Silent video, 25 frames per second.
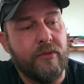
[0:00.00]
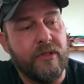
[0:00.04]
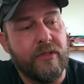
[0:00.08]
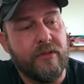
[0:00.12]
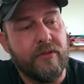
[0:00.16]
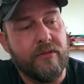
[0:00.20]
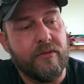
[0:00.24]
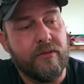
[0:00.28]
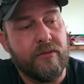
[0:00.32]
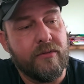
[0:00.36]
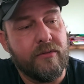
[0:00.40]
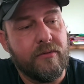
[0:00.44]

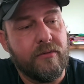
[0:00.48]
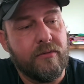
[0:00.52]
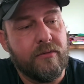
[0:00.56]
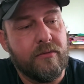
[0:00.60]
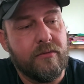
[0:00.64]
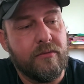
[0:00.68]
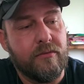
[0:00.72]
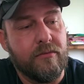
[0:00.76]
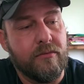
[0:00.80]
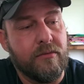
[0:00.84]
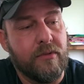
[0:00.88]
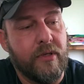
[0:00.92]

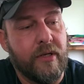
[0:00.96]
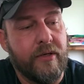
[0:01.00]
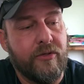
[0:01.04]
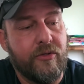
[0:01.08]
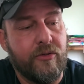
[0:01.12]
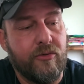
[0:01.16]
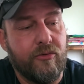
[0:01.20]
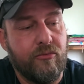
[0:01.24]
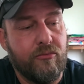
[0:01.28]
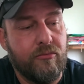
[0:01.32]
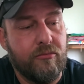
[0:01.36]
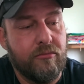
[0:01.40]
I
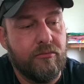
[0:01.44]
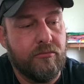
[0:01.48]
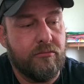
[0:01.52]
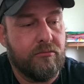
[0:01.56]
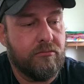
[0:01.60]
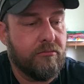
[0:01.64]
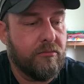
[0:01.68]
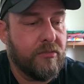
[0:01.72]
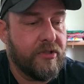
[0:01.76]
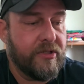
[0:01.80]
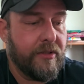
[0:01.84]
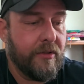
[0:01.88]
shoot
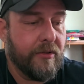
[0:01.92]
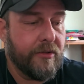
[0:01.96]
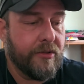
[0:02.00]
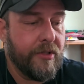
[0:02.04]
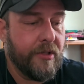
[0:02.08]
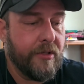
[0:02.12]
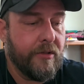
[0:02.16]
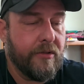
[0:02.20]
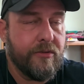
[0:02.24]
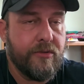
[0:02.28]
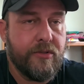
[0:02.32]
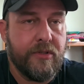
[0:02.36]
steel
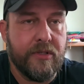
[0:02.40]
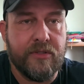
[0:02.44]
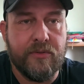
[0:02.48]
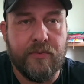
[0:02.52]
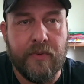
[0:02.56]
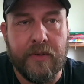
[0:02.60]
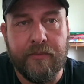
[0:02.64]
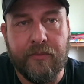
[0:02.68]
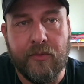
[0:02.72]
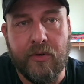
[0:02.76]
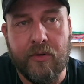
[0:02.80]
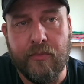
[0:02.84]
challenge. That's
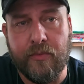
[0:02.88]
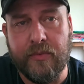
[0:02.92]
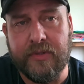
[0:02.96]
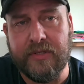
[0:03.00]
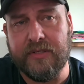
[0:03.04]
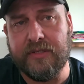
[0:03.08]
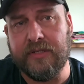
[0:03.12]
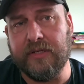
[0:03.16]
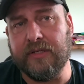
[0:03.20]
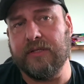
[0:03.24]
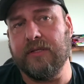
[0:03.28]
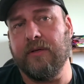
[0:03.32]
why I'm going with a
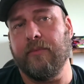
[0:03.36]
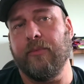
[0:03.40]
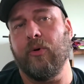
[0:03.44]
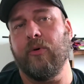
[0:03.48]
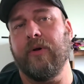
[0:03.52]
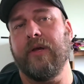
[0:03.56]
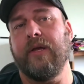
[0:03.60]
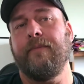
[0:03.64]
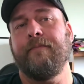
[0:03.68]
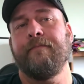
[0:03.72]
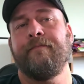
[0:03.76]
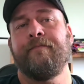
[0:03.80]
6
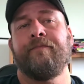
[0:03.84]
MOA.